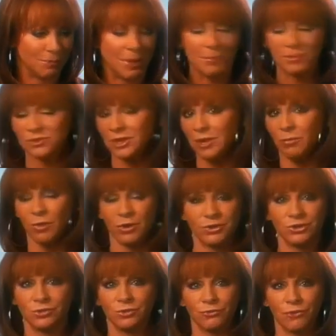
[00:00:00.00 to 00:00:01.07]
People say,
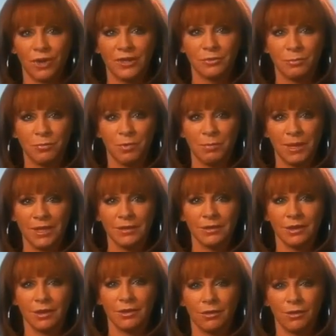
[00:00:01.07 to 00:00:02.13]
weren't you afraid of
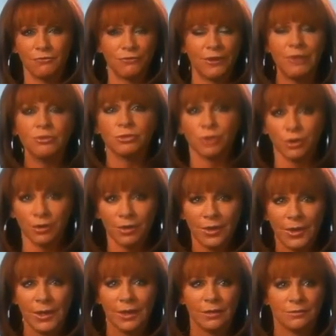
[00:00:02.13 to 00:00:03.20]
being a failure?
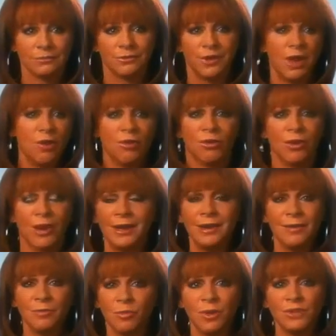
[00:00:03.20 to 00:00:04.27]
No, I
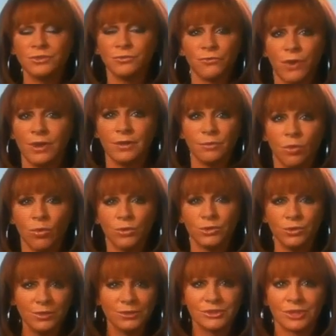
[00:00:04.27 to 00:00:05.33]
never was afraid of going
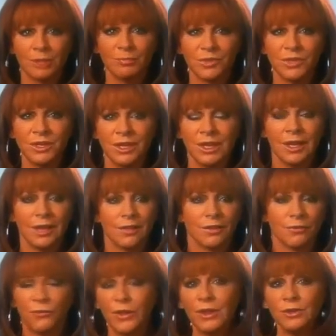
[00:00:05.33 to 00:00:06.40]
and doing something.
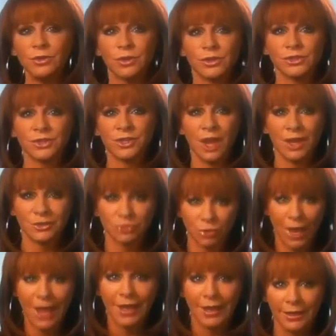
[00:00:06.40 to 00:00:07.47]
The failure is in not
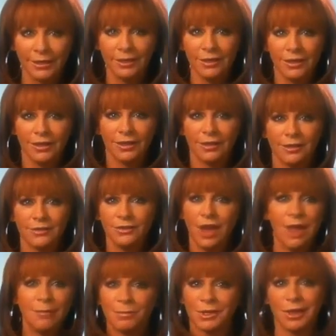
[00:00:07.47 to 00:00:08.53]
trying,
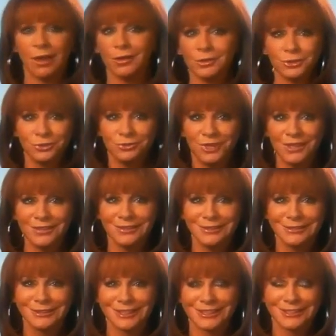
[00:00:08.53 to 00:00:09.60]
not because you
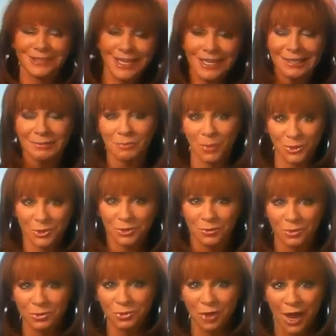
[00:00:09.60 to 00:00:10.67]
didn't succeed in what
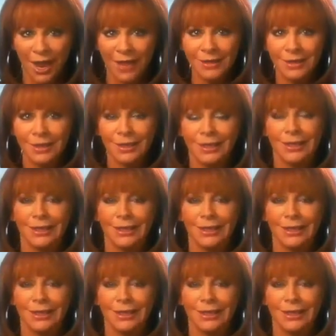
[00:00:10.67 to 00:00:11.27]
you were trying.